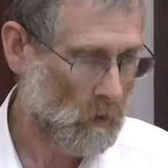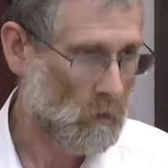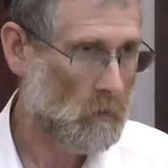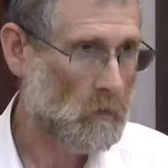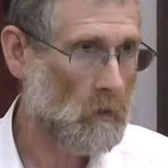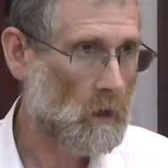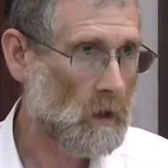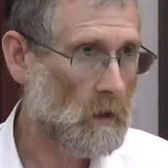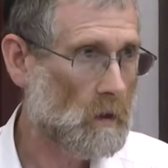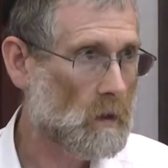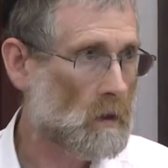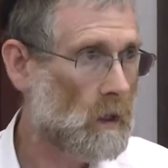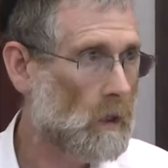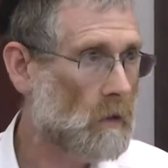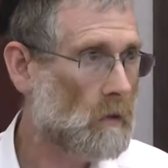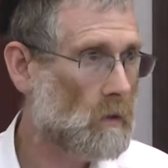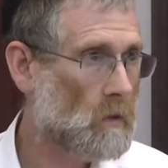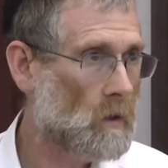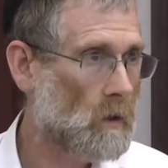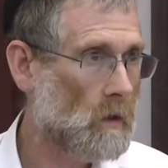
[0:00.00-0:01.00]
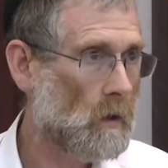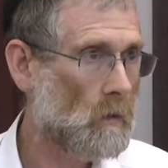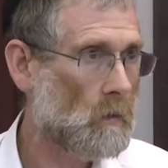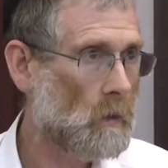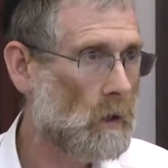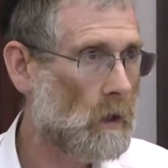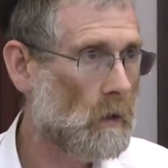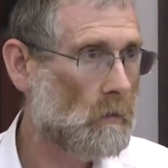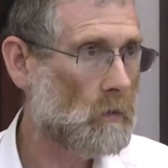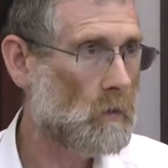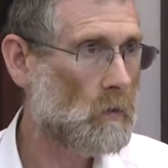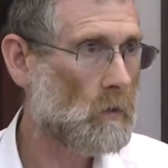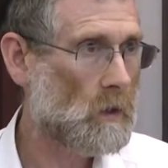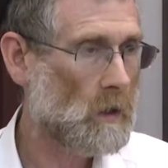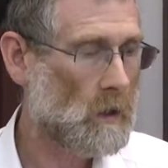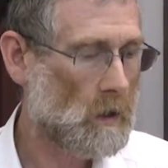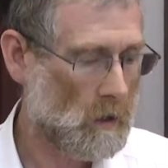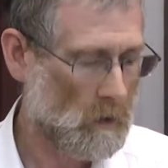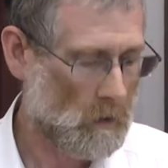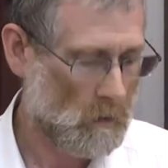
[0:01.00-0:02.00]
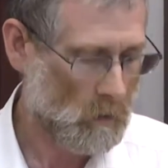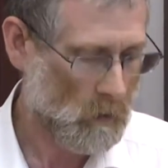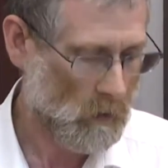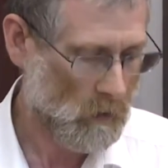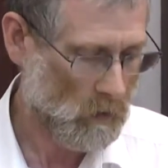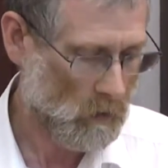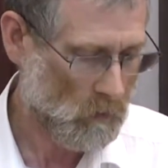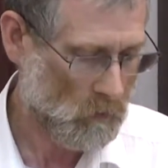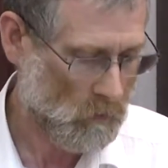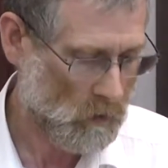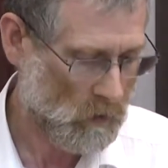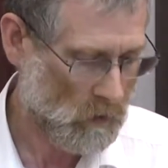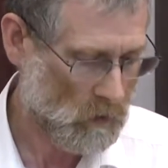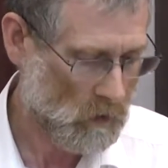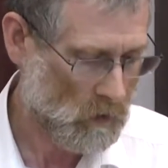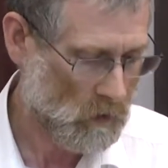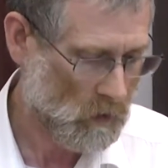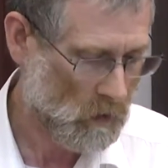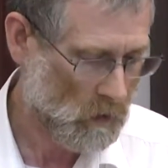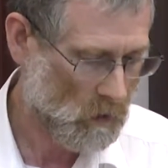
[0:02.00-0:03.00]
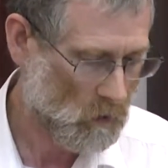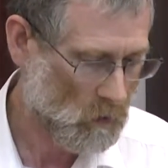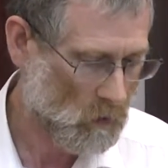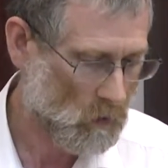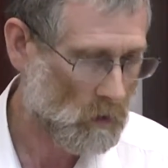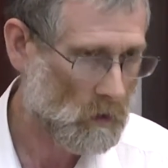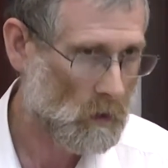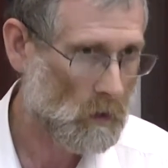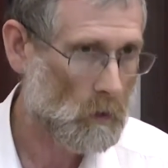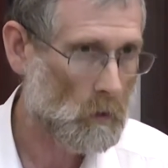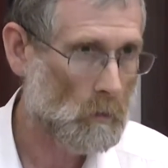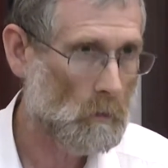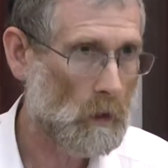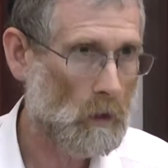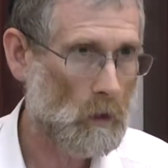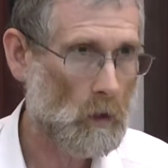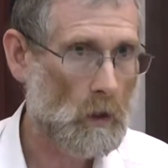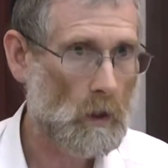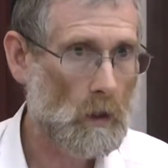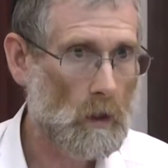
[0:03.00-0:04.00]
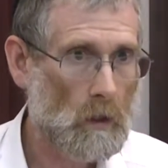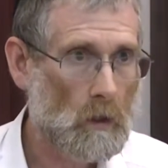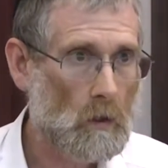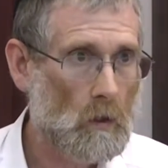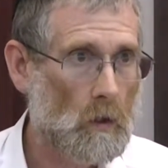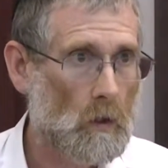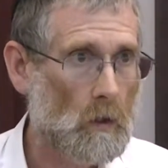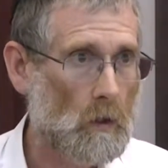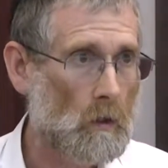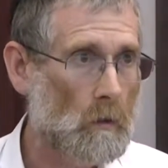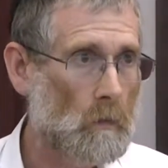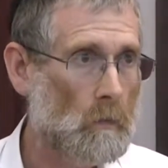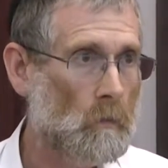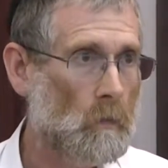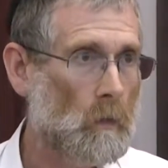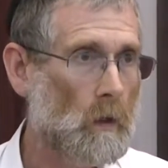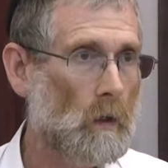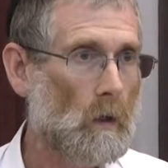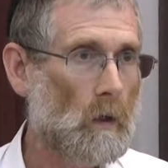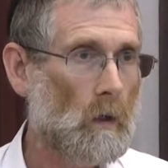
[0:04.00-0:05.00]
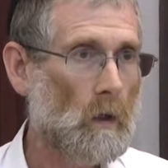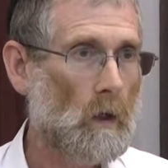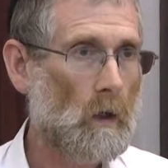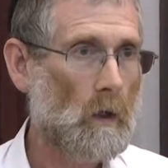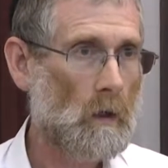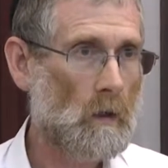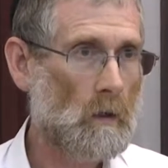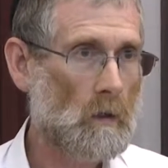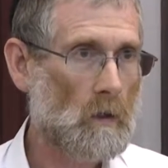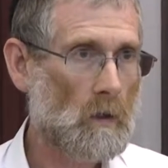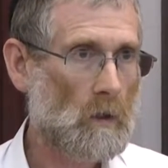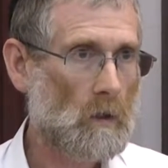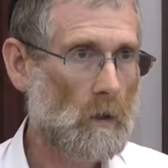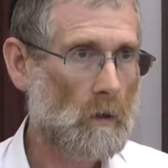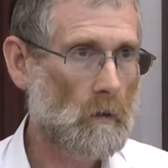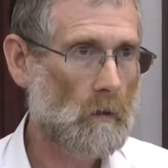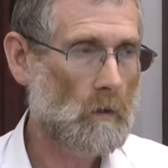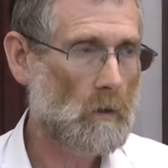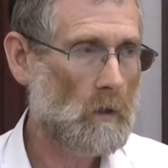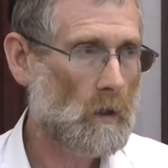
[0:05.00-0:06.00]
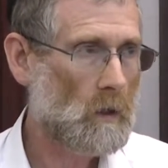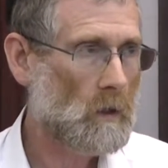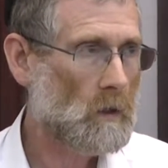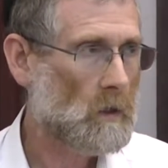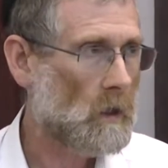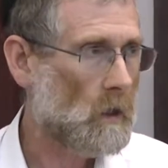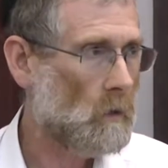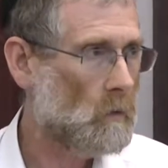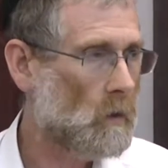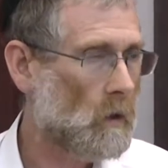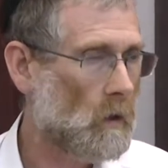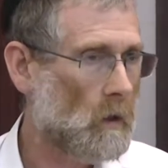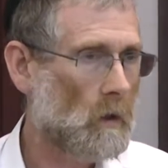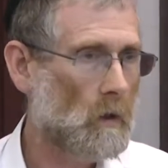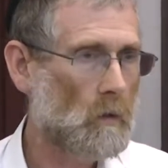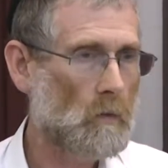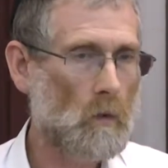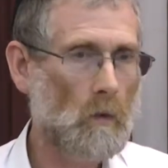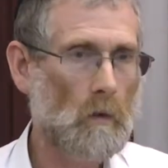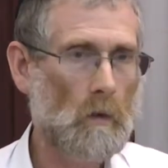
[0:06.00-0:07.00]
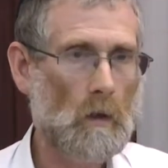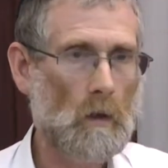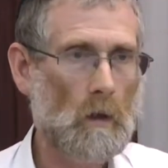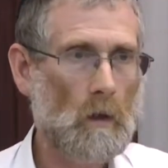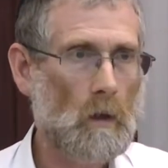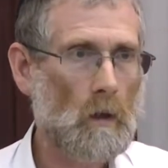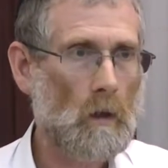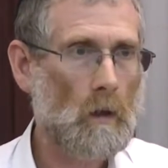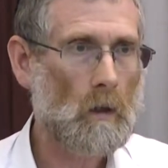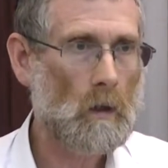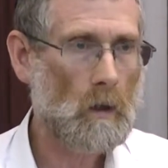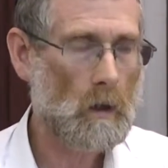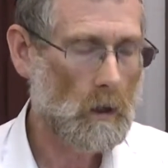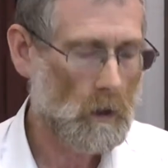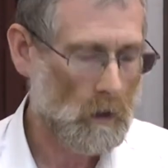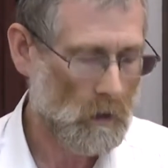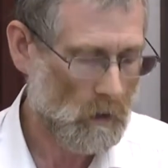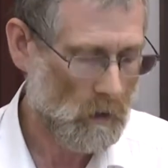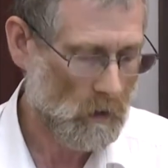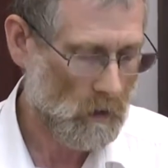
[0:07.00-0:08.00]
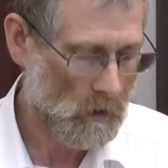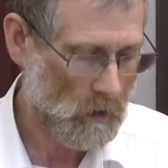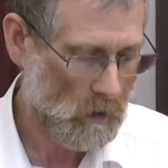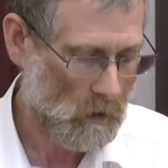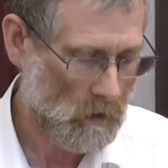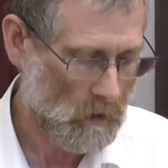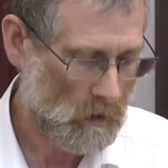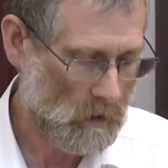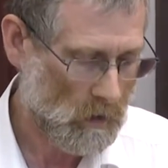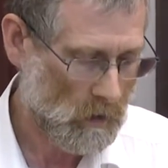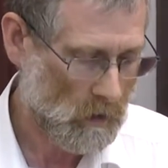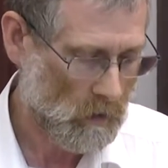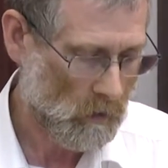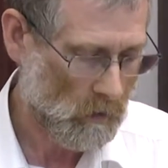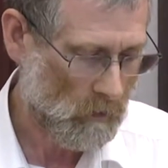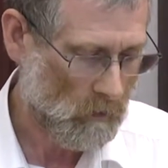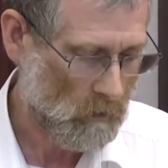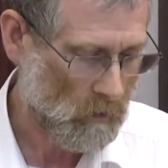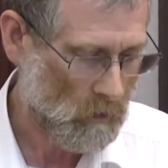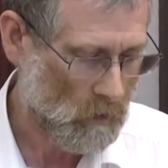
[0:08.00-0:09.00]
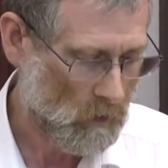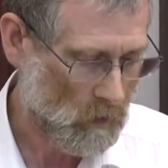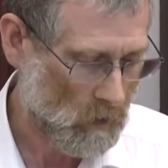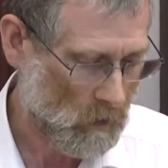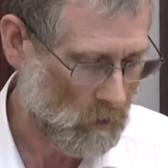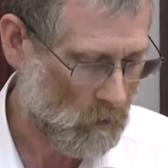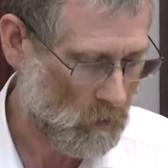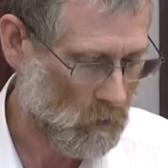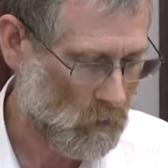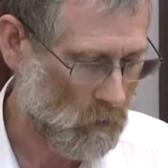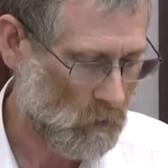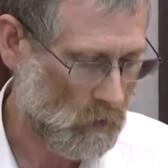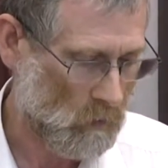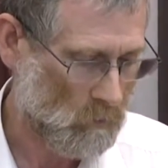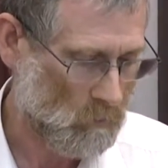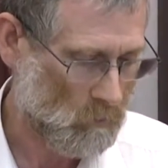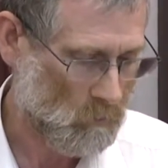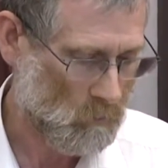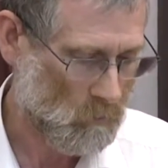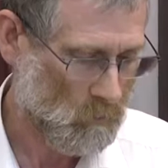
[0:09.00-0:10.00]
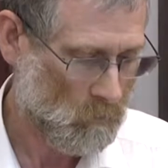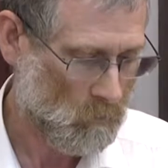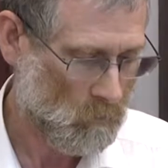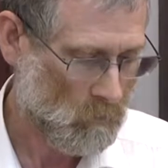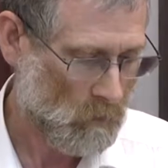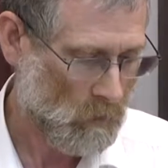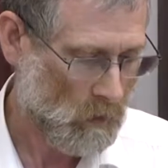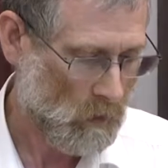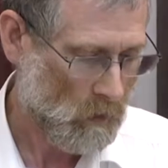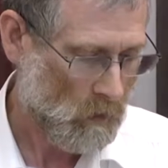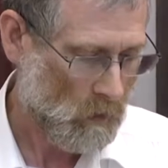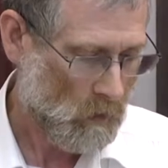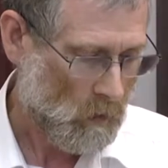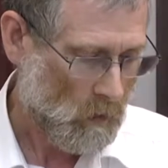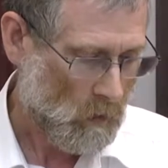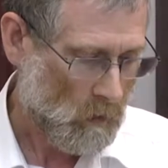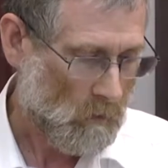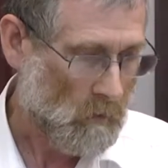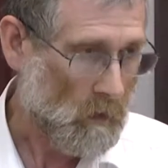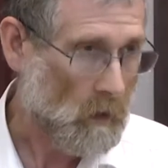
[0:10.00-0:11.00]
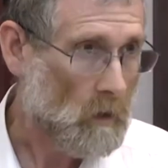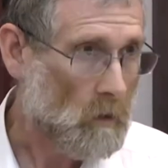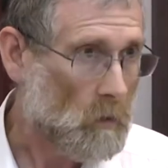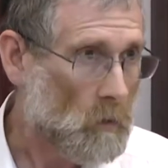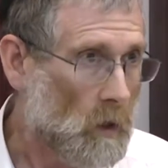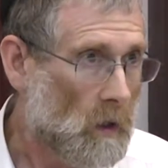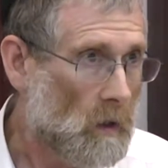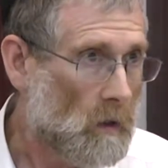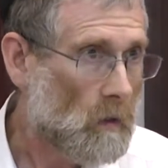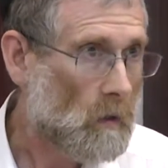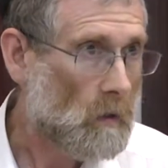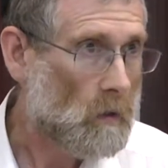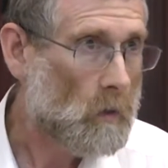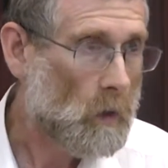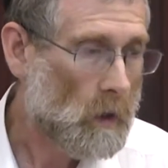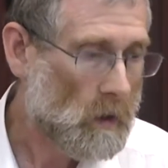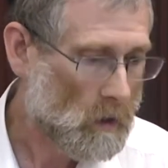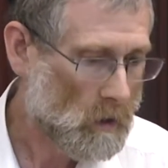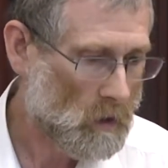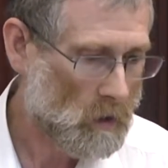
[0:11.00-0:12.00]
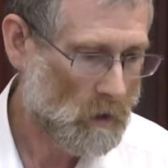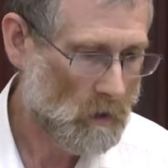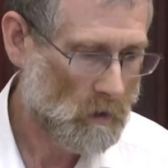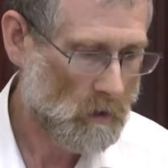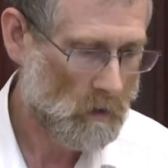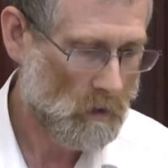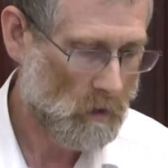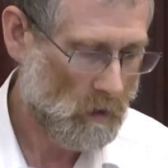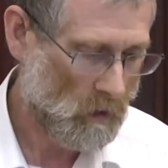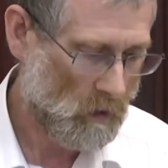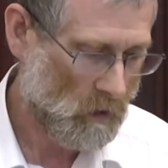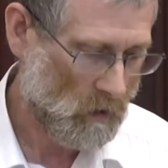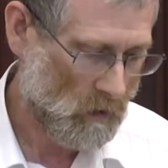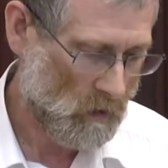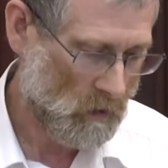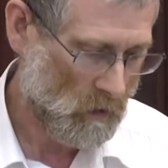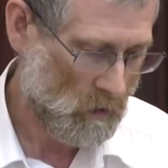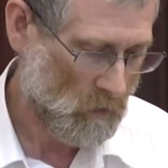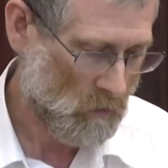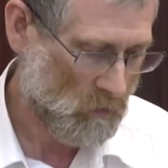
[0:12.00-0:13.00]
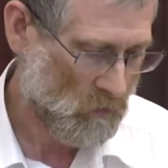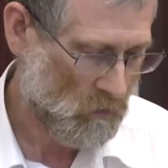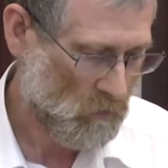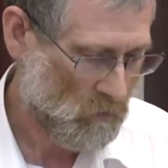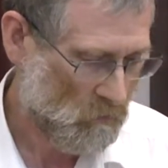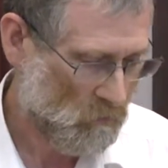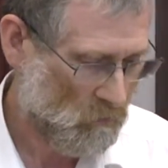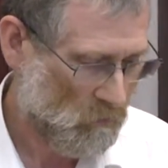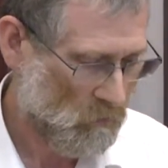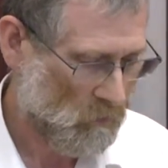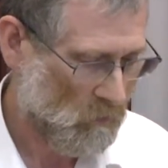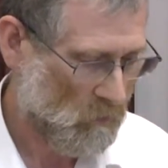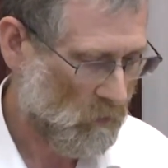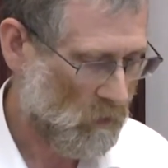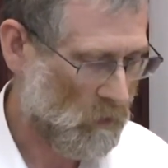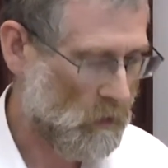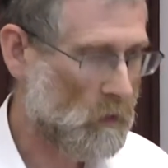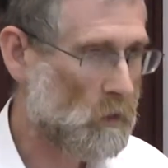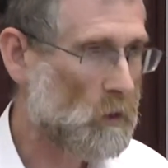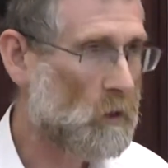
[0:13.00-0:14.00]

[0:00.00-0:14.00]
the fixed calendar that we have today was in fact instituted much later, and the date I would say for this is the early 9th century. This raises the question of the